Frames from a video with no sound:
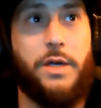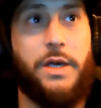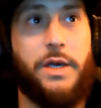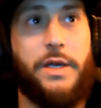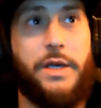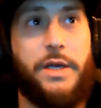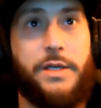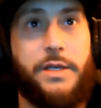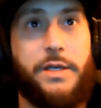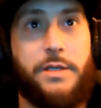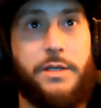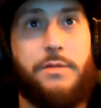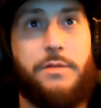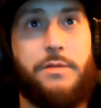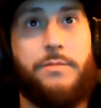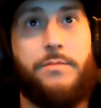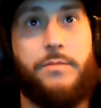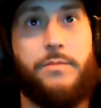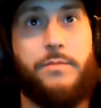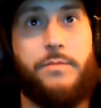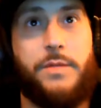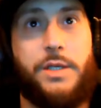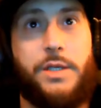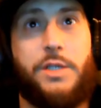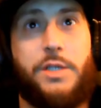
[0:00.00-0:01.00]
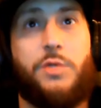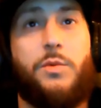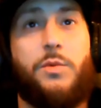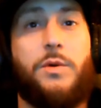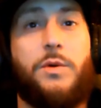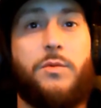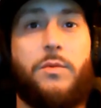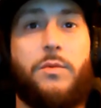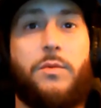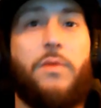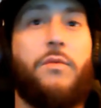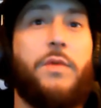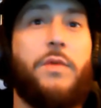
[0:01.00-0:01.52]
and this one
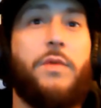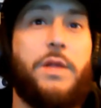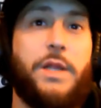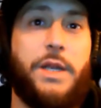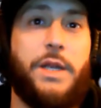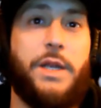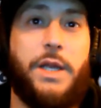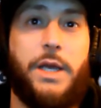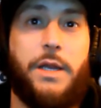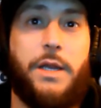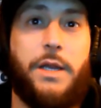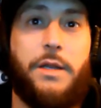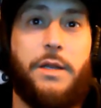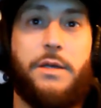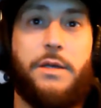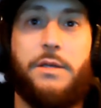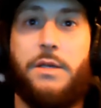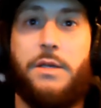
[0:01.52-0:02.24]
we really need.